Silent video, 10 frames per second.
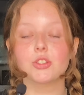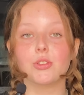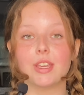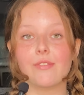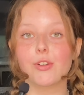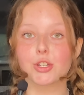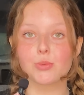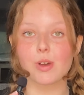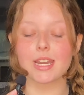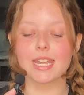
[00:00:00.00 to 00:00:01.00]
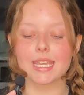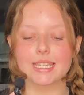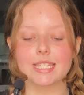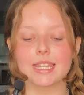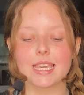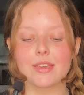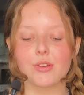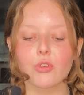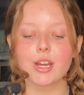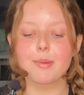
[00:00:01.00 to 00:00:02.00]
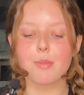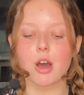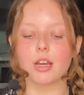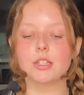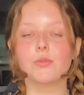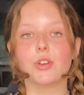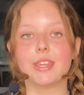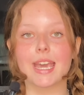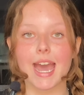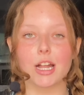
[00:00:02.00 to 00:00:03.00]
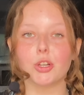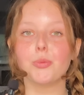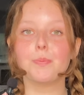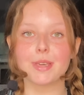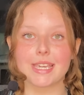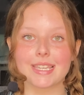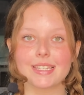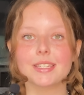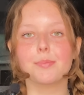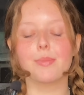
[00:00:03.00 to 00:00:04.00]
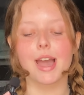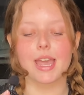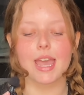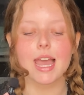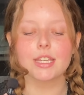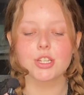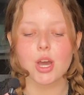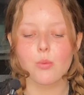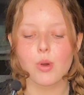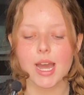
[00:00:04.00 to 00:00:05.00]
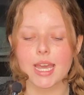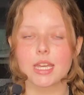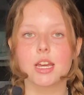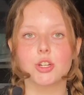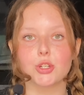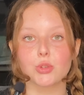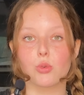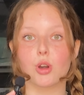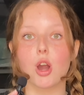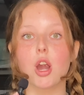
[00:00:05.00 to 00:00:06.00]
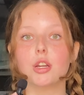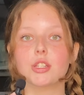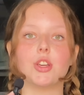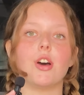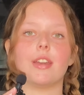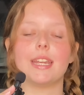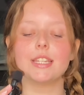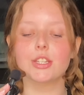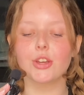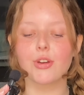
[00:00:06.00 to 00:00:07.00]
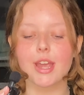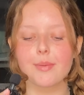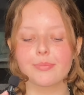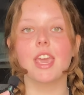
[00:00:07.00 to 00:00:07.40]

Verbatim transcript: So, the first one is the free mod for the Hallow Bees by n.y underscore arts on Instagram.